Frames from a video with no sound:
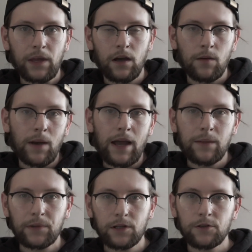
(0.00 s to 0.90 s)
I
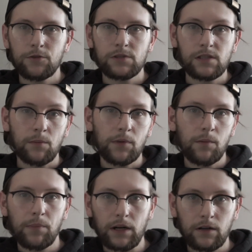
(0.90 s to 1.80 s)
am going to do some
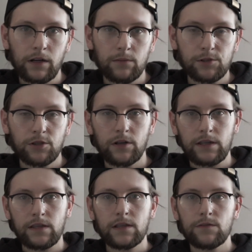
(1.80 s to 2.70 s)
comparing, I'm sure,
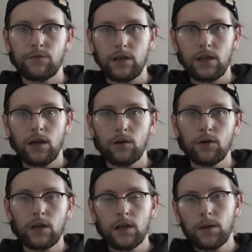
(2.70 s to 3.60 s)
in this
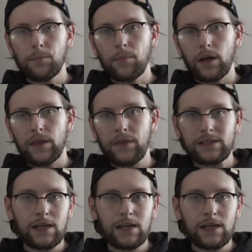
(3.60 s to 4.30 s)
video, but that's not